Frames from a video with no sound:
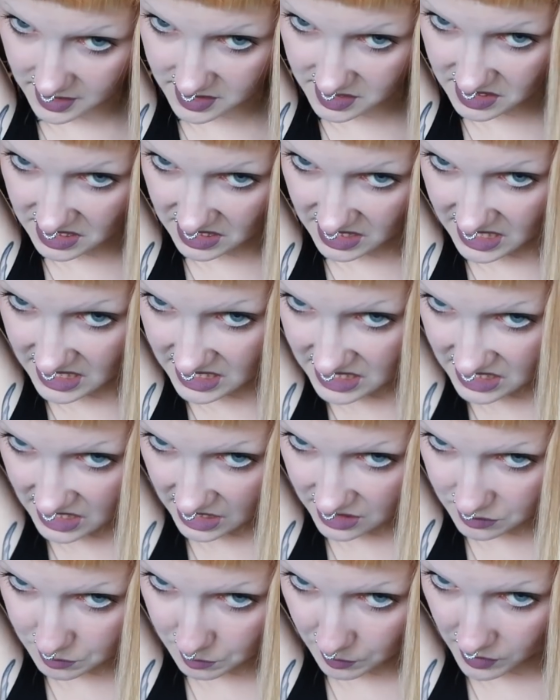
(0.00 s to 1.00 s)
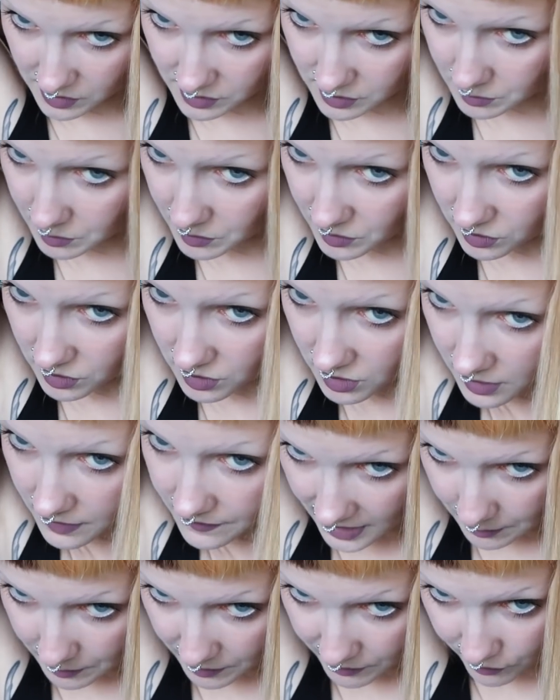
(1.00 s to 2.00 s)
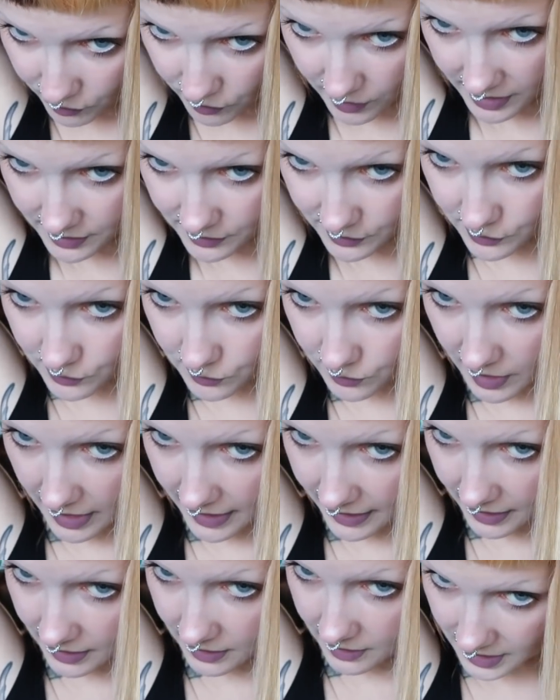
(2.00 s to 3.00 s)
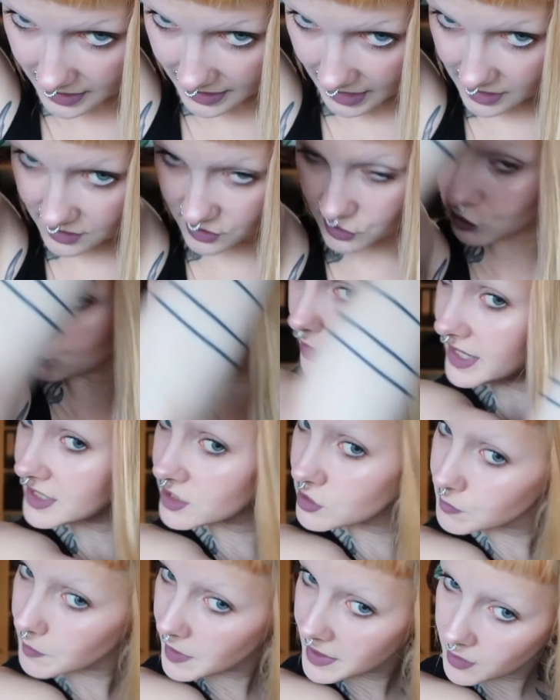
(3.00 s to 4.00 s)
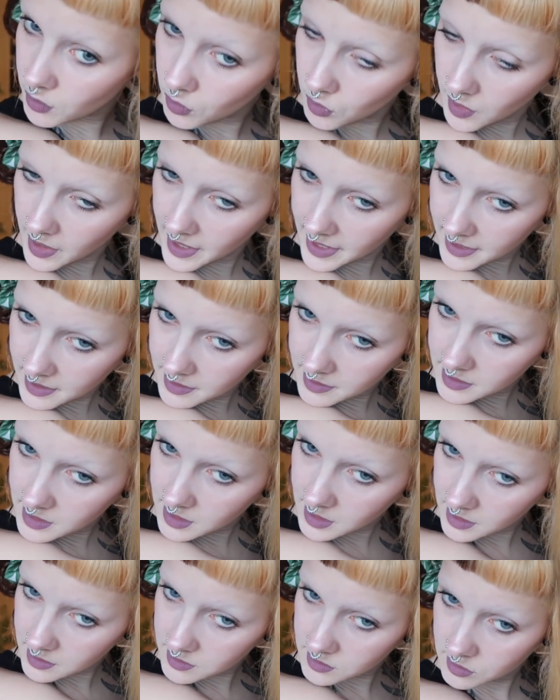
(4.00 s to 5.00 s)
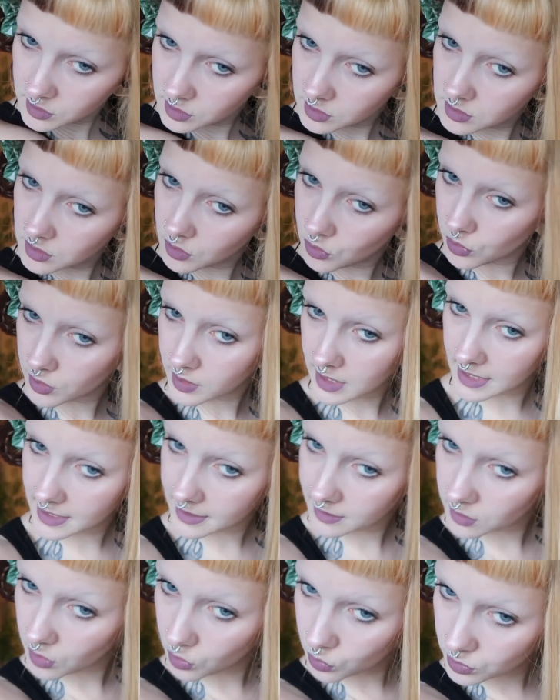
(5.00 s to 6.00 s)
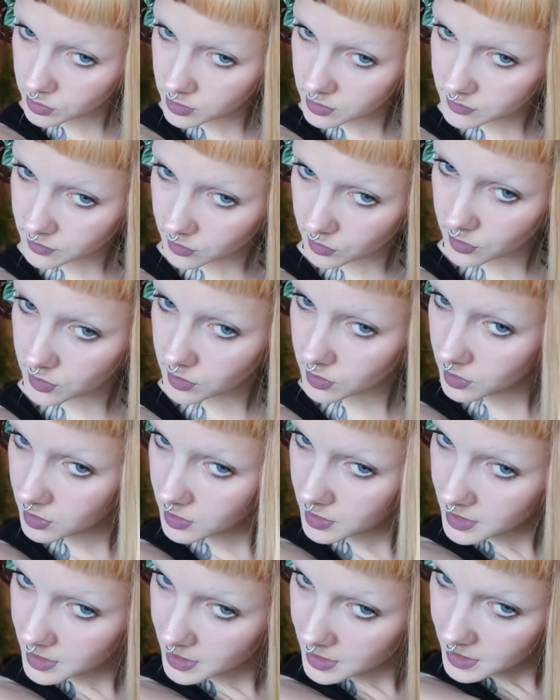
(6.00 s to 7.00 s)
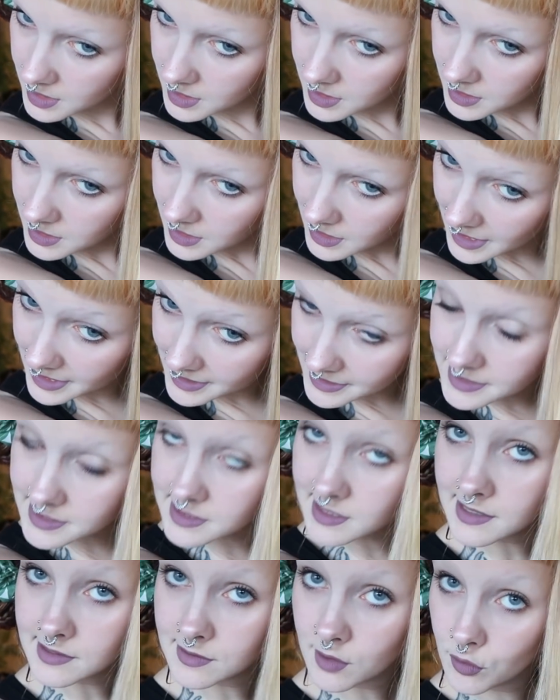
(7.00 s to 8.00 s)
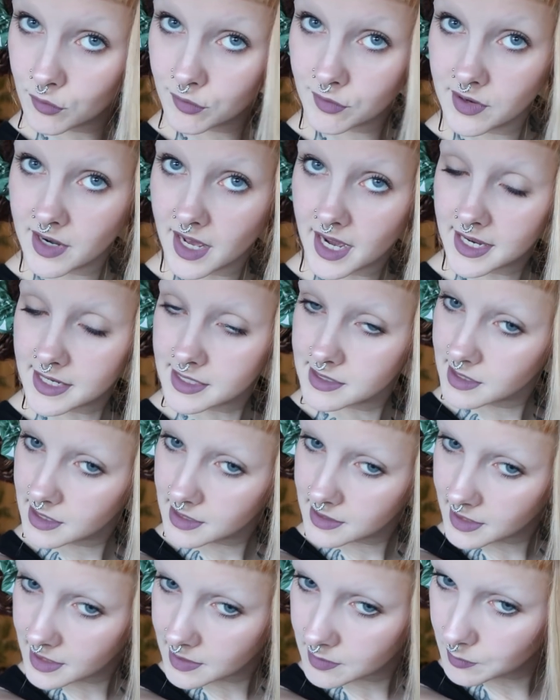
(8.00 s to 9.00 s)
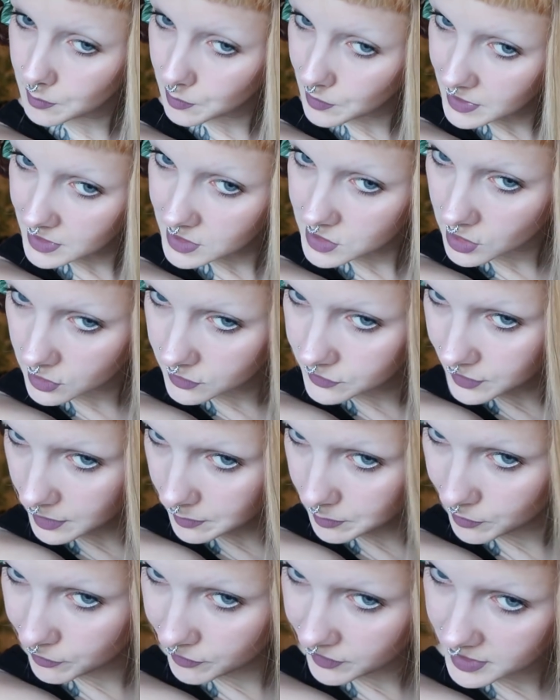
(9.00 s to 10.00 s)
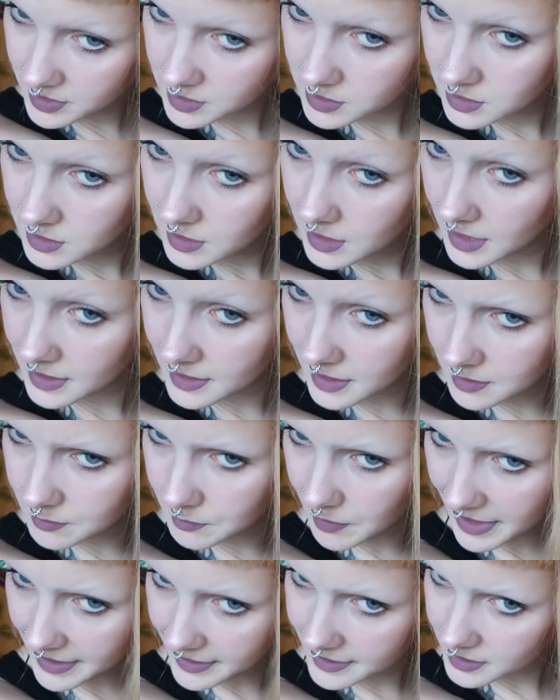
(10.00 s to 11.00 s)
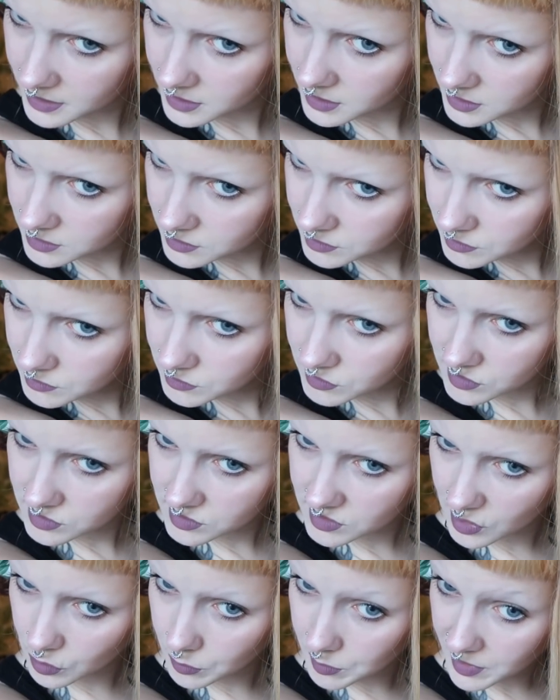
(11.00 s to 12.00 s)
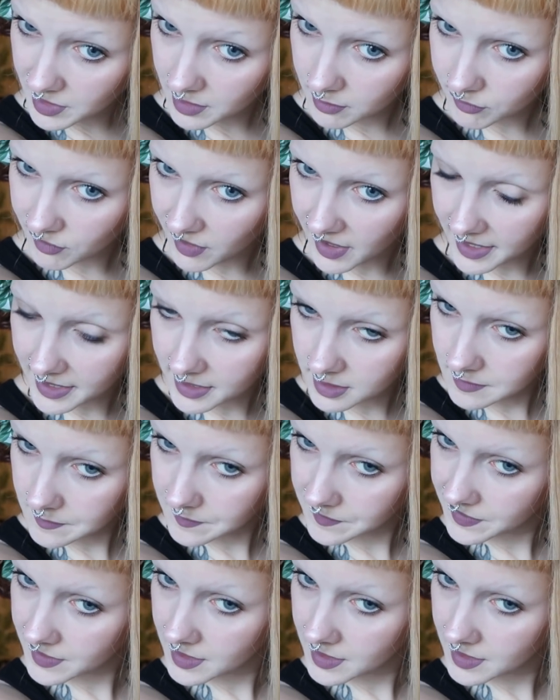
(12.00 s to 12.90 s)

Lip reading: as least as possible. And before I do, I drench my whole hair in organic coconut oil. Let it sit overnight and then bleach on top of it, and then my hair is still pretty fine.